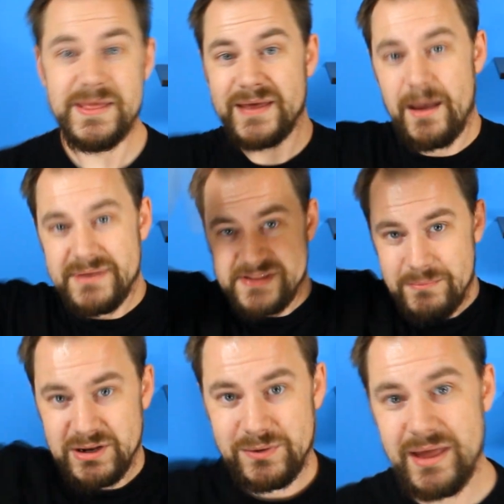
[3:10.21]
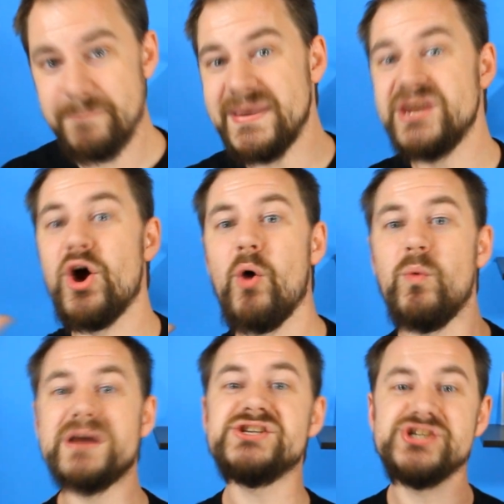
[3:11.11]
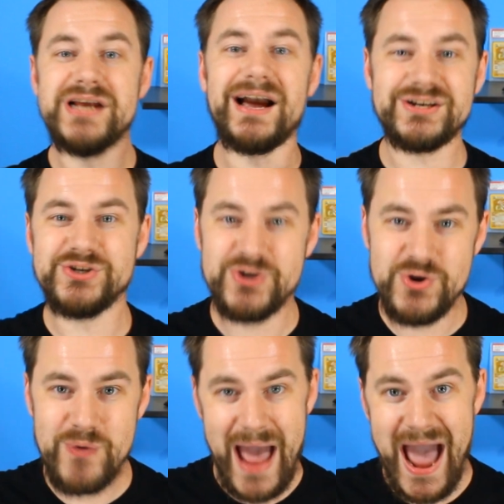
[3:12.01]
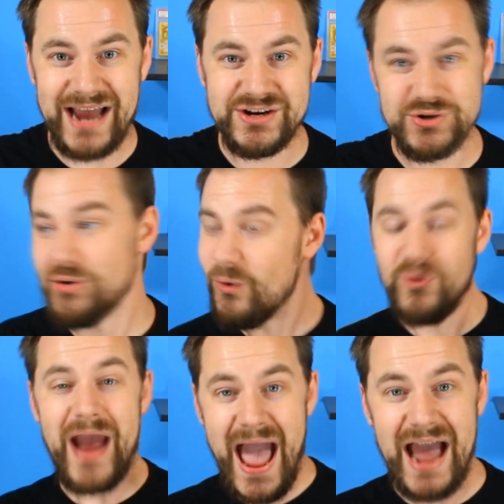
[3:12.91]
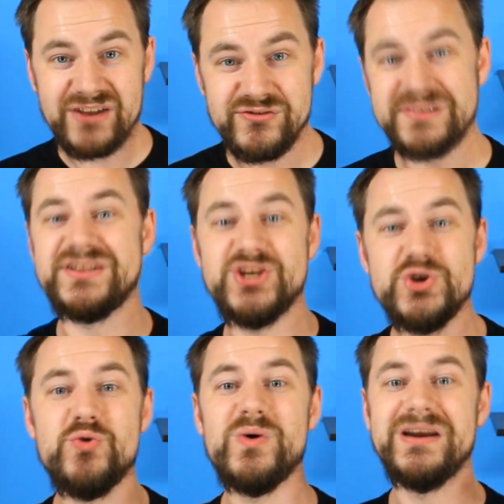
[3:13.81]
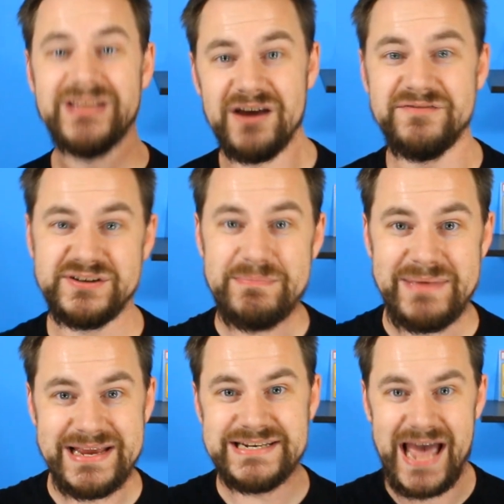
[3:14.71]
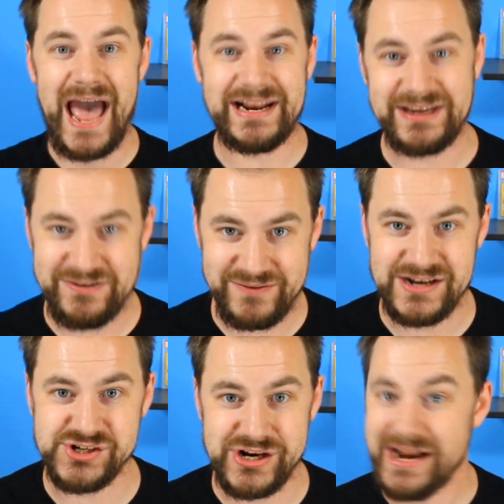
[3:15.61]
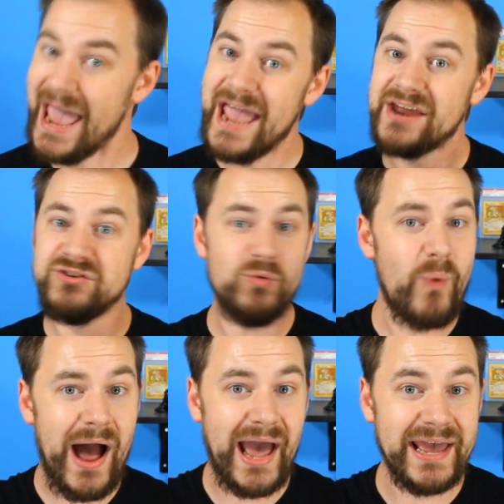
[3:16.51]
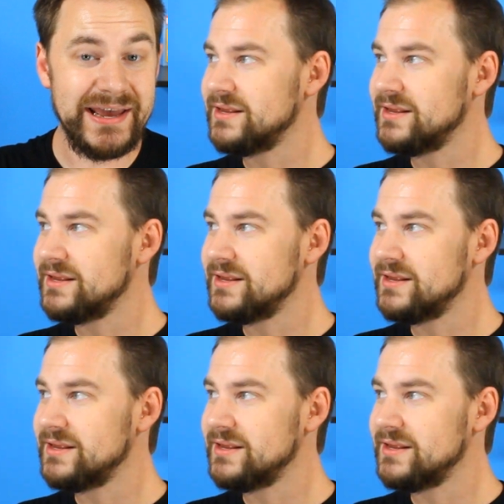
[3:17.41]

In the comments down below, let me know which Doctor Who actor or actress you would love to meet at a convention and why.